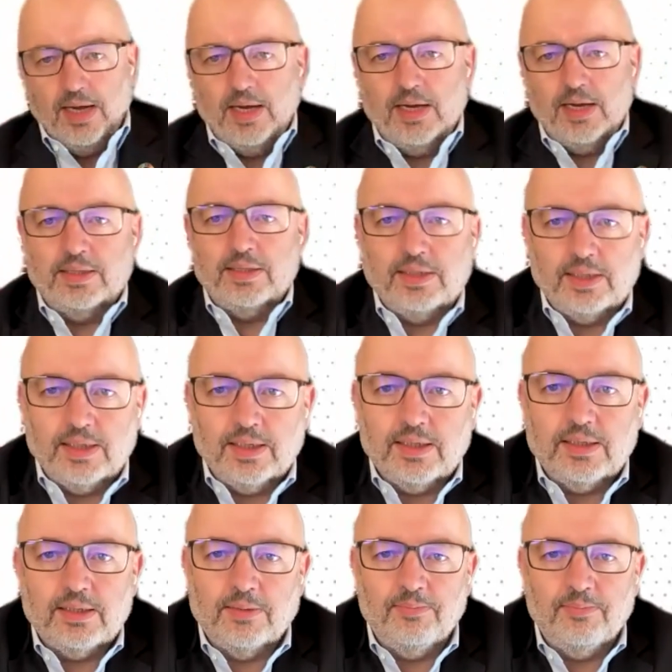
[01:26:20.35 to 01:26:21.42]

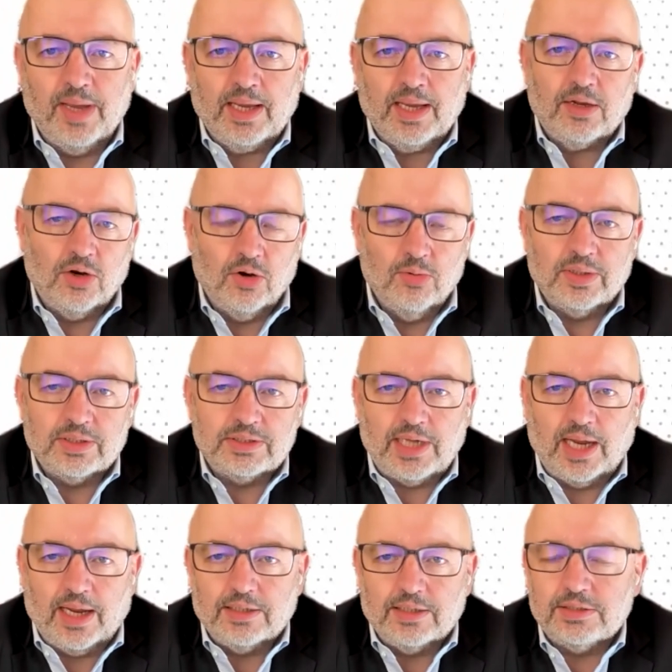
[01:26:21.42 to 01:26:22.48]
the big global
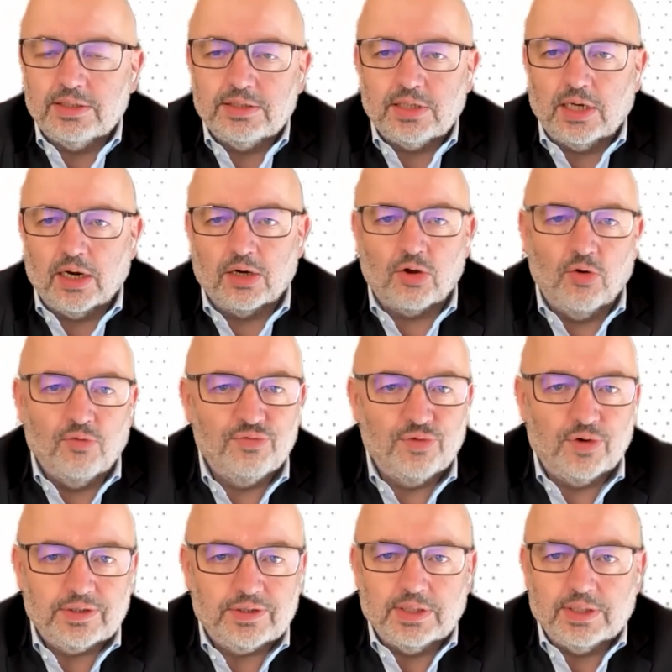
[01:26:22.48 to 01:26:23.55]
challenges are
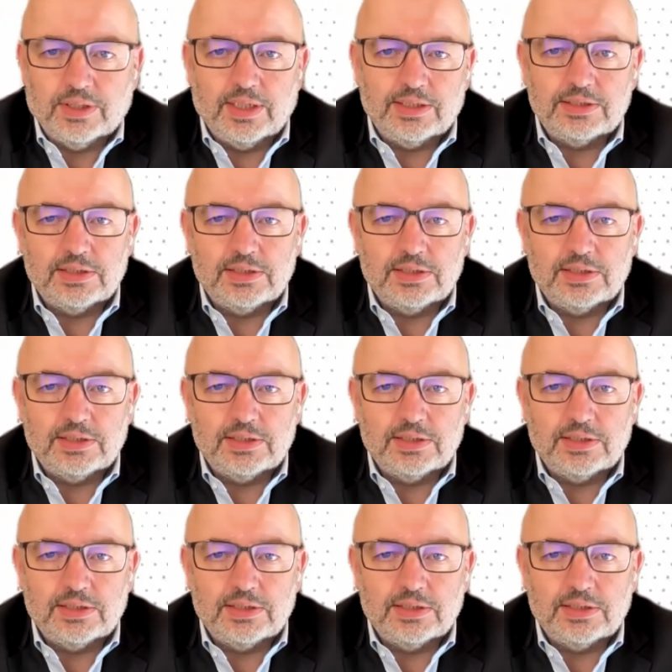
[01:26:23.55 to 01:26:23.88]
converging.